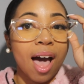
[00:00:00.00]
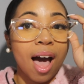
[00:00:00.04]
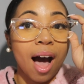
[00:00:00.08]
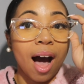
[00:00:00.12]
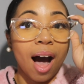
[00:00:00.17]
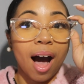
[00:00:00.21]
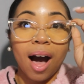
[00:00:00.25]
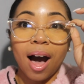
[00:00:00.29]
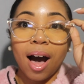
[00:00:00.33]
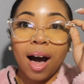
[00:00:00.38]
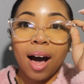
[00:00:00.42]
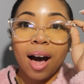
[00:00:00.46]

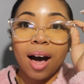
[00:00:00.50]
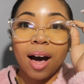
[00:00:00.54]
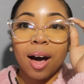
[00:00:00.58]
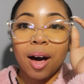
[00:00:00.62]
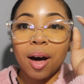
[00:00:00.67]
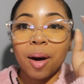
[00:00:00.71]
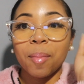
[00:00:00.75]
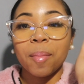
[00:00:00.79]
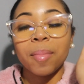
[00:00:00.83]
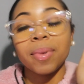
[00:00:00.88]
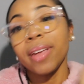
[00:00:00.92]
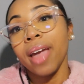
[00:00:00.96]

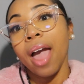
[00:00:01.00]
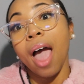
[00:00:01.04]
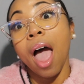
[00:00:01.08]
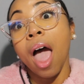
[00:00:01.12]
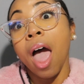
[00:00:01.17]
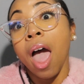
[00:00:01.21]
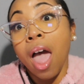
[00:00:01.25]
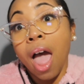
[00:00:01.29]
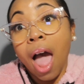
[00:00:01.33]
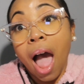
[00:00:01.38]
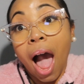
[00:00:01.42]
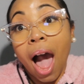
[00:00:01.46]
Yeah,
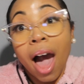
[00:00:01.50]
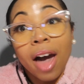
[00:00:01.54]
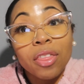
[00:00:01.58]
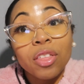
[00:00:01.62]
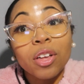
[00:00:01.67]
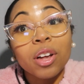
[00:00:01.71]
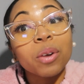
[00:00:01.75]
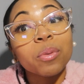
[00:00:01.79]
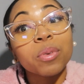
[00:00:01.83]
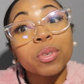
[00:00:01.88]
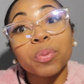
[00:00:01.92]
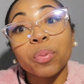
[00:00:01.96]
I
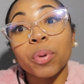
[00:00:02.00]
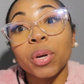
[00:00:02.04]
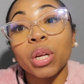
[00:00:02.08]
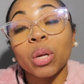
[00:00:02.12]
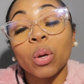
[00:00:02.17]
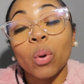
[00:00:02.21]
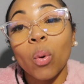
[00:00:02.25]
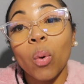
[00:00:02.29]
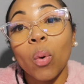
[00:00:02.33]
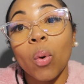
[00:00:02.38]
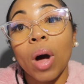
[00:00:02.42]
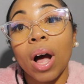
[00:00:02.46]
thought it was pretty
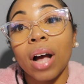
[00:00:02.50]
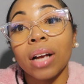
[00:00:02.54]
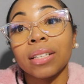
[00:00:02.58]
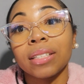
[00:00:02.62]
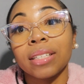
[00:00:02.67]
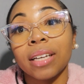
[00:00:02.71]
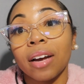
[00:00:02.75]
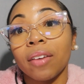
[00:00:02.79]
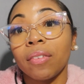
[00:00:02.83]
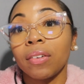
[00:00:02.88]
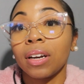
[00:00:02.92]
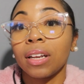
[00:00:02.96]
cool. I
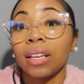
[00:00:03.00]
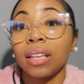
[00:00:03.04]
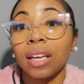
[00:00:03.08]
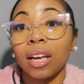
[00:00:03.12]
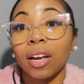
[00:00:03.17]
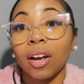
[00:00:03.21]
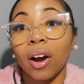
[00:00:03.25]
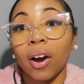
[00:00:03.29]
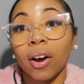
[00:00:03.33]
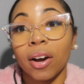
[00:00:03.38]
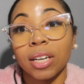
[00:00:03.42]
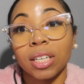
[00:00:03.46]
definitely
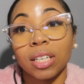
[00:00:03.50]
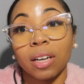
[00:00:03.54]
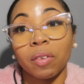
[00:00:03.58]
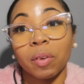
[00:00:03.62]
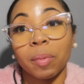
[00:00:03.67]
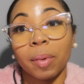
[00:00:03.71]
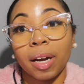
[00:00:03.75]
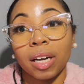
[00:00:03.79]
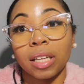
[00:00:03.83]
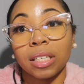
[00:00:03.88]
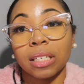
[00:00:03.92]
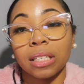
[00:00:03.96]
encourage
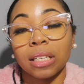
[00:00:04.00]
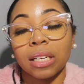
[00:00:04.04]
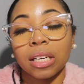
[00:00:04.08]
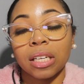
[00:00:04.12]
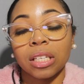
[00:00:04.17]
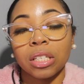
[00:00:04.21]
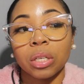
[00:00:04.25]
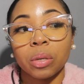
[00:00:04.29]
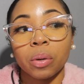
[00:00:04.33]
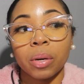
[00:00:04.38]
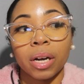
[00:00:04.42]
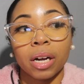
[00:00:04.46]
everybody to look
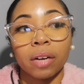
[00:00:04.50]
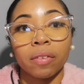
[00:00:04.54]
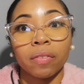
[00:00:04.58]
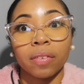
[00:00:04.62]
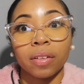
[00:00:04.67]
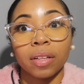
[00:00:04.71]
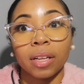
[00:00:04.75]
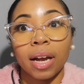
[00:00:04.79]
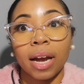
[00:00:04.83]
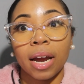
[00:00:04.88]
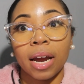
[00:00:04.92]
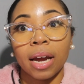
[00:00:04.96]
into it. I feel
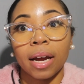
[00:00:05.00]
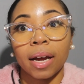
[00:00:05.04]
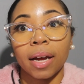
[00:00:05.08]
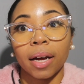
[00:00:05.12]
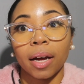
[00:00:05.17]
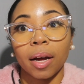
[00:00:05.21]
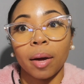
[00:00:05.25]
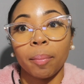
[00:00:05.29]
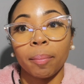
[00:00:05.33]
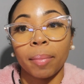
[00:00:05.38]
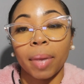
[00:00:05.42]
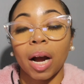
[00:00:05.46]
like
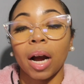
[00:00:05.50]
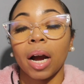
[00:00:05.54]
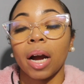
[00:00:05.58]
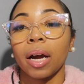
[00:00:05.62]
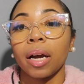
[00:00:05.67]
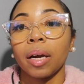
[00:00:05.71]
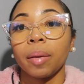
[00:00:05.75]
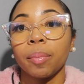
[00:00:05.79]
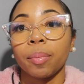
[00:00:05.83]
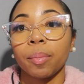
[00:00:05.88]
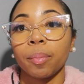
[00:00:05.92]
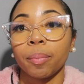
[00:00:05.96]

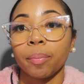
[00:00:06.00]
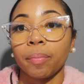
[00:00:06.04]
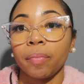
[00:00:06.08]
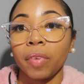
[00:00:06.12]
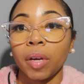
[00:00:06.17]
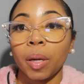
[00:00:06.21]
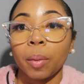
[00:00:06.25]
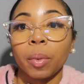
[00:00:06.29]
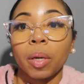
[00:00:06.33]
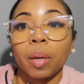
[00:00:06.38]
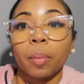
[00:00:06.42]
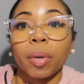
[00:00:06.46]
my
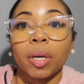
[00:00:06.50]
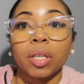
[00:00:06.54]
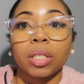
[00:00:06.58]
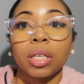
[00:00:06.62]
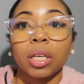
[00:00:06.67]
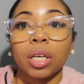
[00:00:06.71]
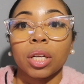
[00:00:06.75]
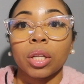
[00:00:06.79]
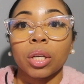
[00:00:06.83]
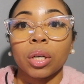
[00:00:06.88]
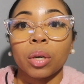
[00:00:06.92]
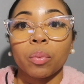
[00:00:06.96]
family in
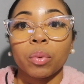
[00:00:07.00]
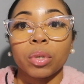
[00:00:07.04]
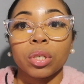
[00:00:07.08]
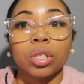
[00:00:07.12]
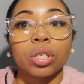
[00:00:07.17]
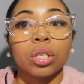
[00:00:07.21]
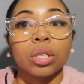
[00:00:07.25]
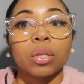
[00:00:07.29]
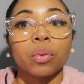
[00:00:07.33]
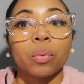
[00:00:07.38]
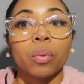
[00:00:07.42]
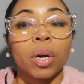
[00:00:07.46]
particular was
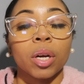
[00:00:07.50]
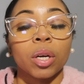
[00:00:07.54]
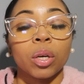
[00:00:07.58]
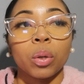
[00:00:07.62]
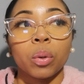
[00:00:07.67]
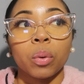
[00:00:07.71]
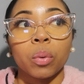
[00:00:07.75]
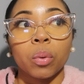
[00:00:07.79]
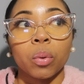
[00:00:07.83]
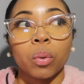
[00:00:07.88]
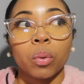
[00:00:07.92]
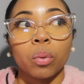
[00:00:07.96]
just one
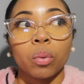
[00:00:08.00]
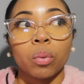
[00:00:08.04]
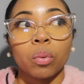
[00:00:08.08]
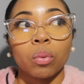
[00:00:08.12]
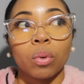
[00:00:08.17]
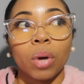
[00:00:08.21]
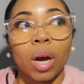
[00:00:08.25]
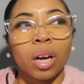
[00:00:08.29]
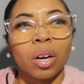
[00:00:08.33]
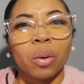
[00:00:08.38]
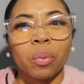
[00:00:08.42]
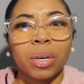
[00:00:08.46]
who,
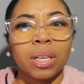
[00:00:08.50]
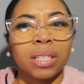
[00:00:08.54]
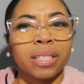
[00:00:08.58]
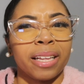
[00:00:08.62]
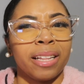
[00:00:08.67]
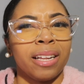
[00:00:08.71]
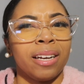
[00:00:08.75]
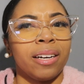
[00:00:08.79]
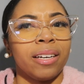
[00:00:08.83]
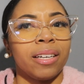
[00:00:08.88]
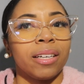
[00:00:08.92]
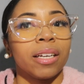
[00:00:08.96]
I don't want to say
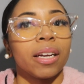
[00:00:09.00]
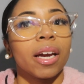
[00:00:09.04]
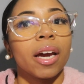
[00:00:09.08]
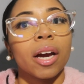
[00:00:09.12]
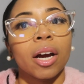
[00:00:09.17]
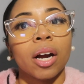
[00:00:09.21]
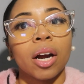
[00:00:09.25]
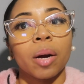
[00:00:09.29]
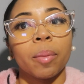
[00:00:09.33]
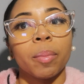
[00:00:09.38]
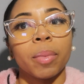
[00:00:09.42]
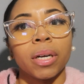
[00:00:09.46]
they didn't
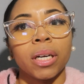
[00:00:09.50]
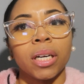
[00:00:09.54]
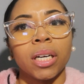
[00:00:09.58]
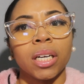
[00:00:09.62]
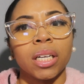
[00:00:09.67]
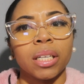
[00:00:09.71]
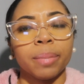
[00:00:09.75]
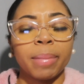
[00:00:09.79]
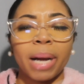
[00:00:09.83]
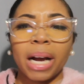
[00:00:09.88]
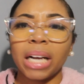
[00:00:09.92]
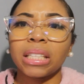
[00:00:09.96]
care,
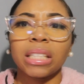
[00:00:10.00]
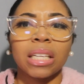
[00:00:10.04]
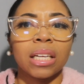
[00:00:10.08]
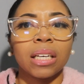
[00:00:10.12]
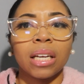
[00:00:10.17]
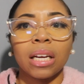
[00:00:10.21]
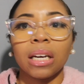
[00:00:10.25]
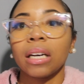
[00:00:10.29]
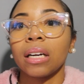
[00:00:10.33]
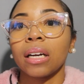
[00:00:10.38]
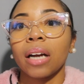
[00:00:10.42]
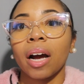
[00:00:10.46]
but back then
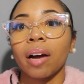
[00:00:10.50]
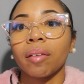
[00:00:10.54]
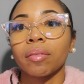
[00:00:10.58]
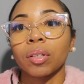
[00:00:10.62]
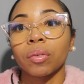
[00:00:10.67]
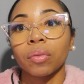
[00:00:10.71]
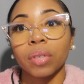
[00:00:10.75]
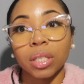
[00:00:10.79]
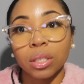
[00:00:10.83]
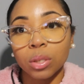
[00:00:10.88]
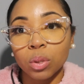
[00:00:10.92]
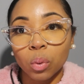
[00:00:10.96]
they didn't have the
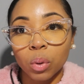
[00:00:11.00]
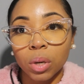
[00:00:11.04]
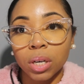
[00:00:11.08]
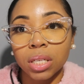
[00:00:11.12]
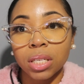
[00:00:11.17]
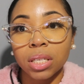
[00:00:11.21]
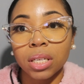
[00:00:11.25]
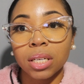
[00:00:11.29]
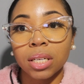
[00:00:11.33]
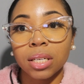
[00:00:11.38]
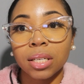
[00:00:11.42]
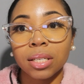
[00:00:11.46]

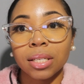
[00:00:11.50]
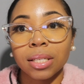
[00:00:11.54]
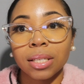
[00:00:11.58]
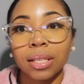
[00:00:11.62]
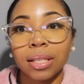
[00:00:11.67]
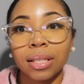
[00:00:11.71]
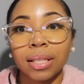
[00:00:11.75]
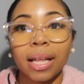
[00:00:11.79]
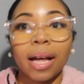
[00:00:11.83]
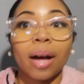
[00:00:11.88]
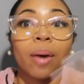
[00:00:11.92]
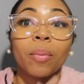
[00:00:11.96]
resources
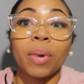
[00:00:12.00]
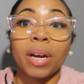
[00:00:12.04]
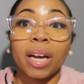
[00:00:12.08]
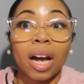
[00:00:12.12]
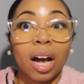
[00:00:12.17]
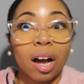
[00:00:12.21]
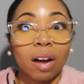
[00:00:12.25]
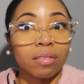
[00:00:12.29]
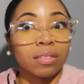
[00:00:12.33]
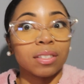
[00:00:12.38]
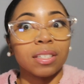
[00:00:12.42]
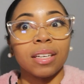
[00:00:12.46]
that we
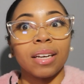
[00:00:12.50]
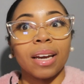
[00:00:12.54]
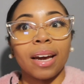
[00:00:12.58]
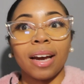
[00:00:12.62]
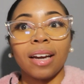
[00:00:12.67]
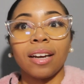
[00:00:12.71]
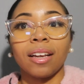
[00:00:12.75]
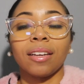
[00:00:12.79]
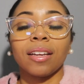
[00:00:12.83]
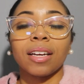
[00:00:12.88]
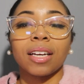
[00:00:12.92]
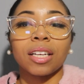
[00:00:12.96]
have today
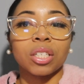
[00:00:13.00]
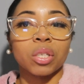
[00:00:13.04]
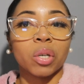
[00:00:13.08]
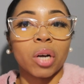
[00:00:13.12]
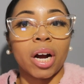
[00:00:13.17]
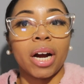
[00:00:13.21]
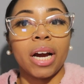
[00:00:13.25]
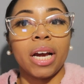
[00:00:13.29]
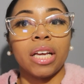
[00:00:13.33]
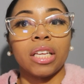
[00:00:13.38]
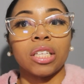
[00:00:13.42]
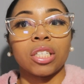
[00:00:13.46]
to look into our
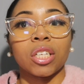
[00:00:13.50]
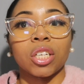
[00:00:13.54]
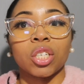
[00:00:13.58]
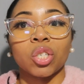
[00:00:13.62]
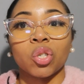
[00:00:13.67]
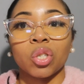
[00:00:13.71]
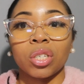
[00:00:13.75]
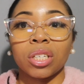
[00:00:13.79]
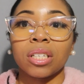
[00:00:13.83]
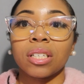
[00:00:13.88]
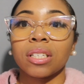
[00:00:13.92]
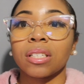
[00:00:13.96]

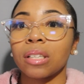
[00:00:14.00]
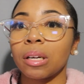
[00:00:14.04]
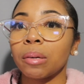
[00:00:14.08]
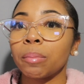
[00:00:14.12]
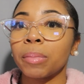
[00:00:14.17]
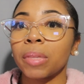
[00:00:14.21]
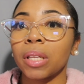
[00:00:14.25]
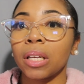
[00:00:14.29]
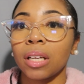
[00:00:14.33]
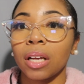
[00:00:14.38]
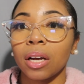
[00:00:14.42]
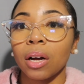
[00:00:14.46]
ancestry, and it's
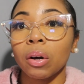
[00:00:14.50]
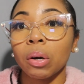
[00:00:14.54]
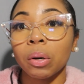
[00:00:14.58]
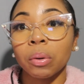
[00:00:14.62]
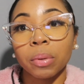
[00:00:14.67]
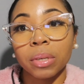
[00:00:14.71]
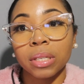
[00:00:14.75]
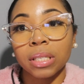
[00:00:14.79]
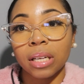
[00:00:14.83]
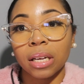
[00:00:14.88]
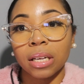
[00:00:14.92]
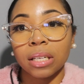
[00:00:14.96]
something that
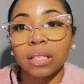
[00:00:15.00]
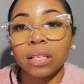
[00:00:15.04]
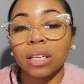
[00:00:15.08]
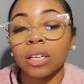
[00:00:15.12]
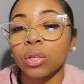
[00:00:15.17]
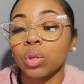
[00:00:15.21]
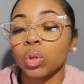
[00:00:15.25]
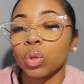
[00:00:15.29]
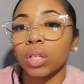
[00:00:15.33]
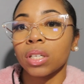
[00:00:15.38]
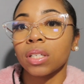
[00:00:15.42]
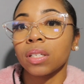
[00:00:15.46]
always has
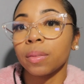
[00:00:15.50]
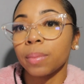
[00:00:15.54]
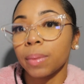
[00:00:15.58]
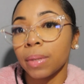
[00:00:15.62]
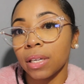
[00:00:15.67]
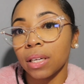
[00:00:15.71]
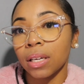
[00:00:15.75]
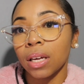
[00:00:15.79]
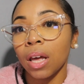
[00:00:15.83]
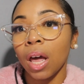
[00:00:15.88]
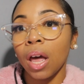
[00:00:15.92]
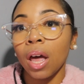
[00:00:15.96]
interested me.